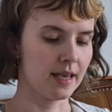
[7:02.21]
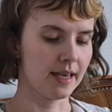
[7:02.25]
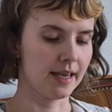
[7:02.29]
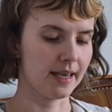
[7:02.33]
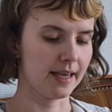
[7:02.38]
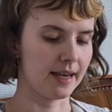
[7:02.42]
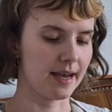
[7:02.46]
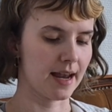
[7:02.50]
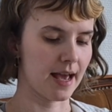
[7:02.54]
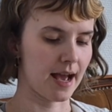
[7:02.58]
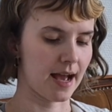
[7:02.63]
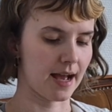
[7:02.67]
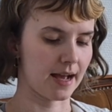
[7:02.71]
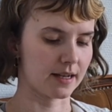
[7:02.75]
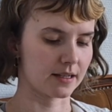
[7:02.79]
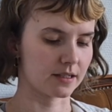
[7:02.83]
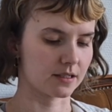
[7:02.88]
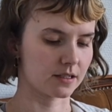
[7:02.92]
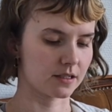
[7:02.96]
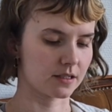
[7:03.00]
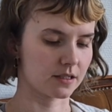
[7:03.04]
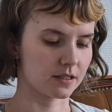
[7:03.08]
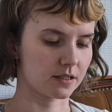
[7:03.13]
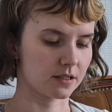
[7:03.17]
It
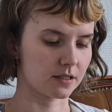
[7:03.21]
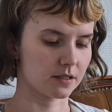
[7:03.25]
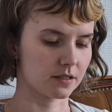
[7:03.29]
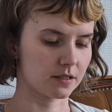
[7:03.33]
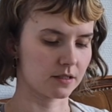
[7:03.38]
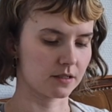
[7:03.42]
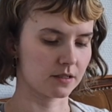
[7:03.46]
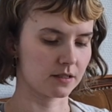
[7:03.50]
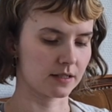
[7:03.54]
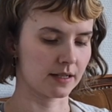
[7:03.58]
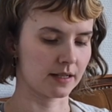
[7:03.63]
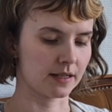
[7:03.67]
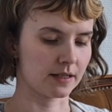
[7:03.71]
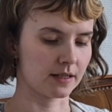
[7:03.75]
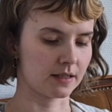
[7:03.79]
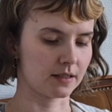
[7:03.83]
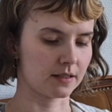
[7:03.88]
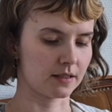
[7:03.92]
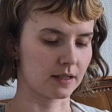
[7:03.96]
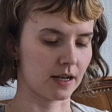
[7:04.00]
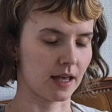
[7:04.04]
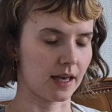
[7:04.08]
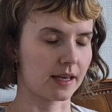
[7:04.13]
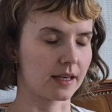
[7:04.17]
has
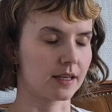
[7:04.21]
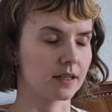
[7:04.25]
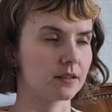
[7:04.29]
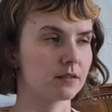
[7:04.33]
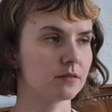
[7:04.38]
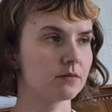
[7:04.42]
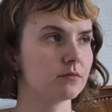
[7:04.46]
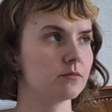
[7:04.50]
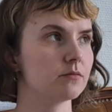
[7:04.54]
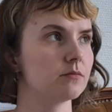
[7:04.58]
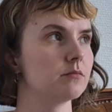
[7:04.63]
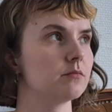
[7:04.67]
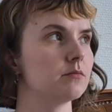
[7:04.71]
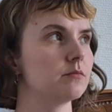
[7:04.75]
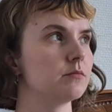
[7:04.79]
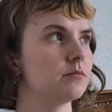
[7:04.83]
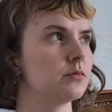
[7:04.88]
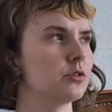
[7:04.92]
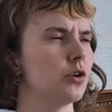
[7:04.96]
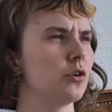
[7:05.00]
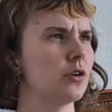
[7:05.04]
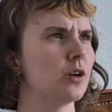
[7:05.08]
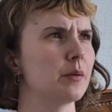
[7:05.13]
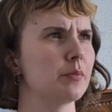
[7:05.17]
like
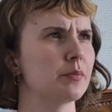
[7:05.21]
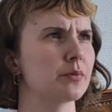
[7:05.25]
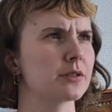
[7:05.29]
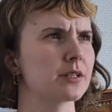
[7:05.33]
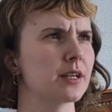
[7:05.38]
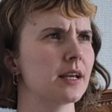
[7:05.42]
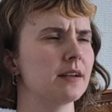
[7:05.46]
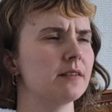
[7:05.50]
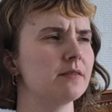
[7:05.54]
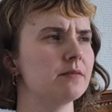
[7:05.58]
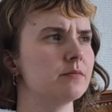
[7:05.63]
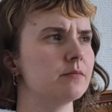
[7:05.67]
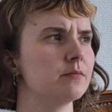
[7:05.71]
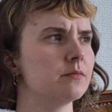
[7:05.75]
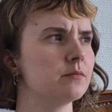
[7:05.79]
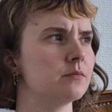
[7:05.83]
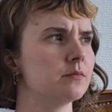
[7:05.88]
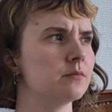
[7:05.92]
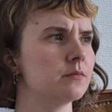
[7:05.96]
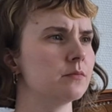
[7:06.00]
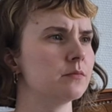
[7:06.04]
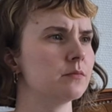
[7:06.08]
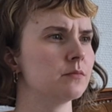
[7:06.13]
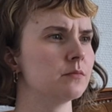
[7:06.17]
30%
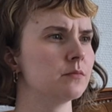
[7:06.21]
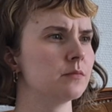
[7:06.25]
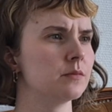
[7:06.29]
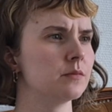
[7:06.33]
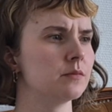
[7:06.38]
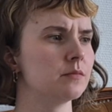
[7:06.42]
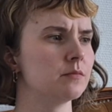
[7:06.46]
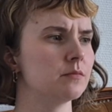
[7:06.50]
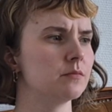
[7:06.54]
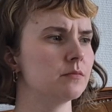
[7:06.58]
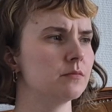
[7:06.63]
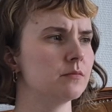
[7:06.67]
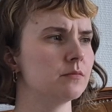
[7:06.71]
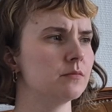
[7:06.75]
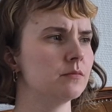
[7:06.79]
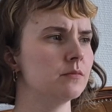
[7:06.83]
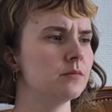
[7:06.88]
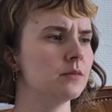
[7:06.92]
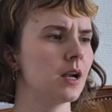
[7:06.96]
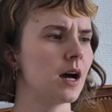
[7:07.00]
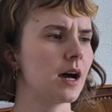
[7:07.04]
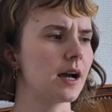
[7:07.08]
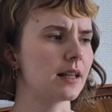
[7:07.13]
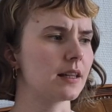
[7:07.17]

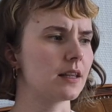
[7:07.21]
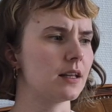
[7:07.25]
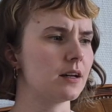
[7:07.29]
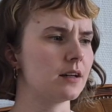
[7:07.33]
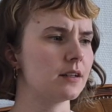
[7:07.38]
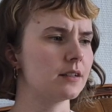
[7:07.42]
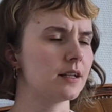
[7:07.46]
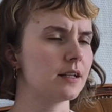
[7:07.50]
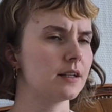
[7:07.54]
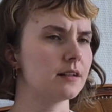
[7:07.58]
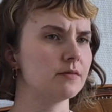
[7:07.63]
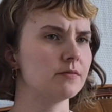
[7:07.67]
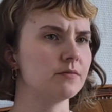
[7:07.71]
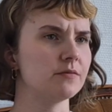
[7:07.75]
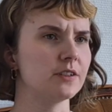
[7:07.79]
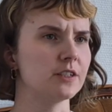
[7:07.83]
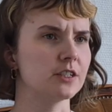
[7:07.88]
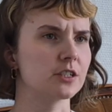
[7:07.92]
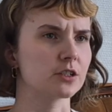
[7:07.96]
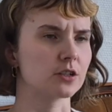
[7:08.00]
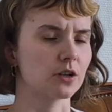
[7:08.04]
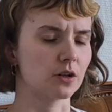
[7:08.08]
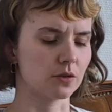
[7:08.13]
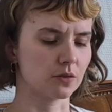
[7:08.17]
nylon and
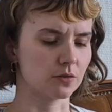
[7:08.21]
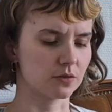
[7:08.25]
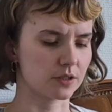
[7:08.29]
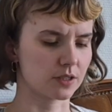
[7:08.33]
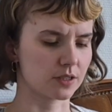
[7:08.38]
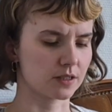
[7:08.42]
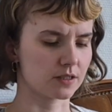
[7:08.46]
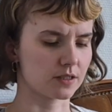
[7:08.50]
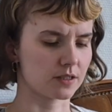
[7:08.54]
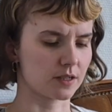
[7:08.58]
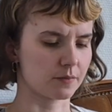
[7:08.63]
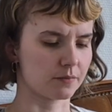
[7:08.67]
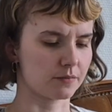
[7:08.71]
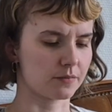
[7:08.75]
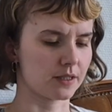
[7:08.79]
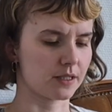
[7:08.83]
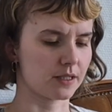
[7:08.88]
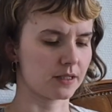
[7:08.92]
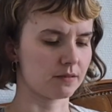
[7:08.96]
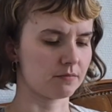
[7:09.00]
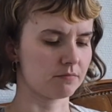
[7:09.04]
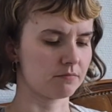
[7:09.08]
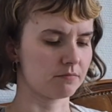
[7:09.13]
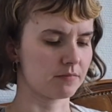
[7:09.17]
viscose and
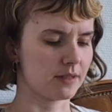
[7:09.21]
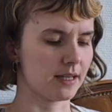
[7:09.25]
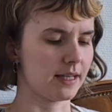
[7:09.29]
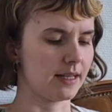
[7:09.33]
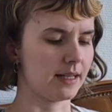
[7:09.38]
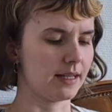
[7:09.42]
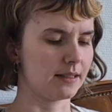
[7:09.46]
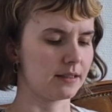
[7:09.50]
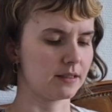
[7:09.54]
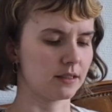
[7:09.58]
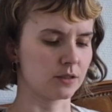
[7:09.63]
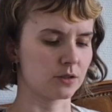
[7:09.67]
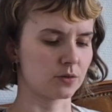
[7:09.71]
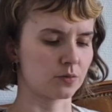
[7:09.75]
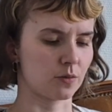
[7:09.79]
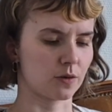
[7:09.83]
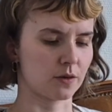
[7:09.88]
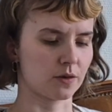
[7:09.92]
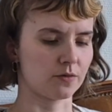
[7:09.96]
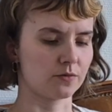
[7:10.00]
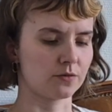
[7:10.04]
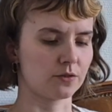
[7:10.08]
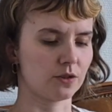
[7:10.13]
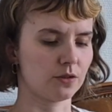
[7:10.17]
something in it. It's one
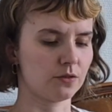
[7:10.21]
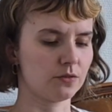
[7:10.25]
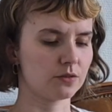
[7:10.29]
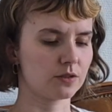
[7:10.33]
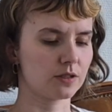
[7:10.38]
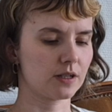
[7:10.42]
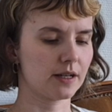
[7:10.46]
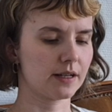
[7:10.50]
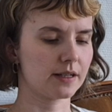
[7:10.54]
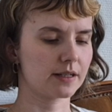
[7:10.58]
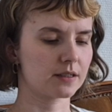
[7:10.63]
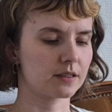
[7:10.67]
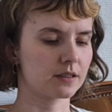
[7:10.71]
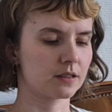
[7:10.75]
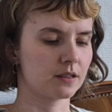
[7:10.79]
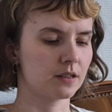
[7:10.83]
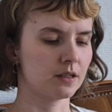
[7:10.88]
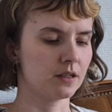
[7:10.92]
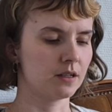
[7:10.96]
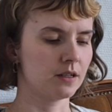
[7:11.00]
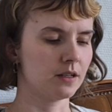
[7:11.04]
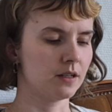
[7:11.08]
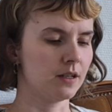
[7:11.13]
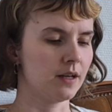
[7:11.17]
of those like
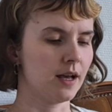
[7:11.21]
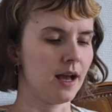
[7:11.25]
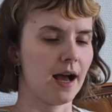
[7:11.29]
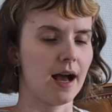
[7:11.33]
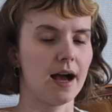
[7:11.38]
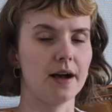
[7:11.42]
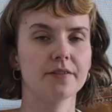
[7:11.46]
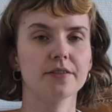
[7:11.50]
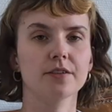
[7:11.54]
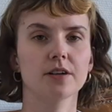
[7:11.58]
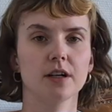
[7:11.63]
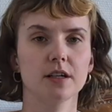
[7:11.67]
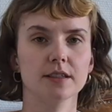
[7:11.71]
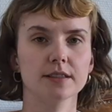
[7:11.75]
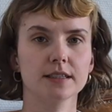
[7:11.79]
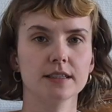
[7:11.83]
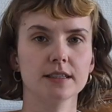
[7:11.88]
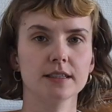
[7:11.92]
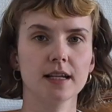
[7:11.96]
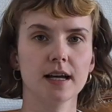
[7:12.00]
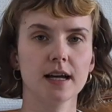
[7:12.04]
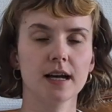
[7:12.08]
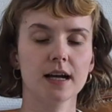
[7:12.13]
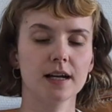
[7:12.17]
half
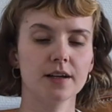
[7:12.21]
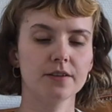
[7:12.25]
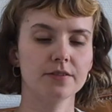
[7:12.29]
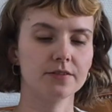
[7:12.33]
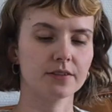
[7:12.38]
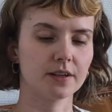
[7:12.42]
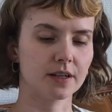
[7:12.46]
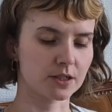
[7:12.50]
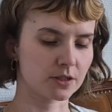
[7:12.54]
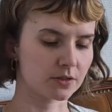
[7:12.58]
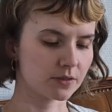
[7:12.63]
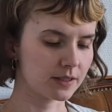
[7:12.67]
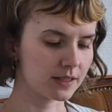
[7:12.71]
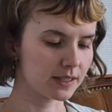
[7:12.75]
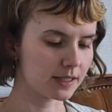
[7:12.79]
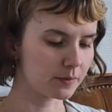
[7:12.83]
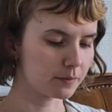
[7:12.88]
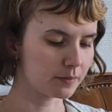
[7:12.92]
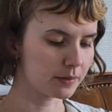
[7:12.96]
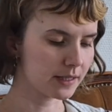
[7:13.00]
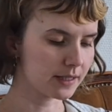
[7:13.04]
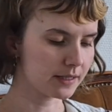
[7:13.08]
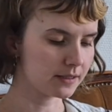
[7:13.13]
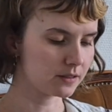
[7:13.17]
cotton, half acrylic
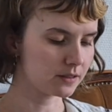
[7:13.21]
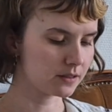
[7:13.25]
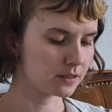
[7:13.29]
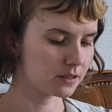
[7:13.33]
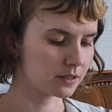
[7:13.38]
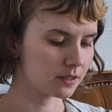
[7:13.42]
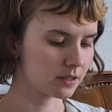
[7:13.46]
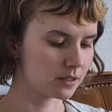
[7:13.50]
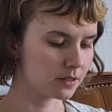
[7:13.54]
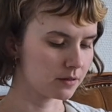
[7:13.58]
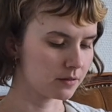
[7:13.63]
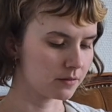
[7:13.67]
blends.